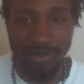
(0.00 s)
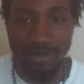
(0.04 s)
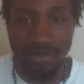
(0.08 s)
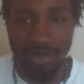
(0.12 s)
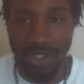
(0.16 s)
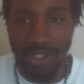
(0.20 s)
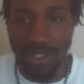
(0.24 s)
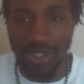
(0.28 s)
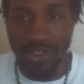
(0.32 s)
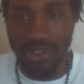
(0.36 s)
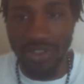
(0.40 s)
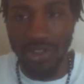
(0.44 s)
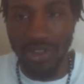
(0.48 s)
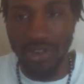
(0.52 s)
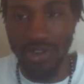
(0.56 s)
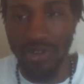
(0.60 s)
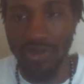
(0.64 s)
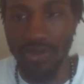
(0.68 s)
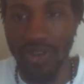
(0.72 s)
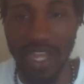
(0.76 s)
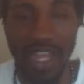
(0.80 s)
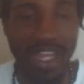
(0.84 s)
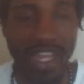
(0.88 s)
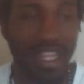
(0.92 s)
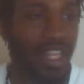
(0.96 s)
is being
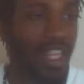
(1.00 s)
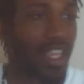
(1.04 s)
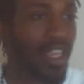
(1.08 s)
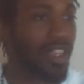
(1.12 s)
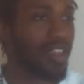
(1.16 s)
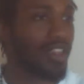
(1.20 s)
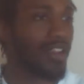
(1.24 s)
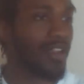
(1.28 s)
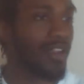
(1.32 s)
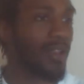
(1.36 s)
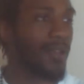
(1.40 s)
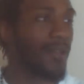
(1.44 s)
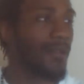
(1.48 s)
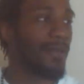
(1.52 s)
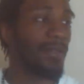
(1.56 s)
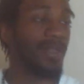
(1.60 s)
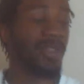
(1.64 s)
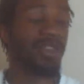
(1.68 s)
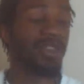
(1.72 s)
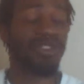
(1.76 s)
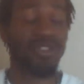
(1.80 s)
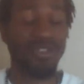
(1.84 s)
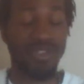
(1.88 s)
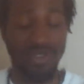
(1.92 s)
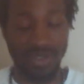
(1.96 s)
certified. Like,
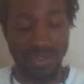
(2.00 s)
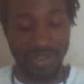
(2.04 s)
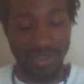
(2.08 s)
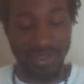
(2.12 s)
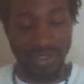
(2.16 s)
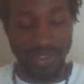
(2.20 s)
this is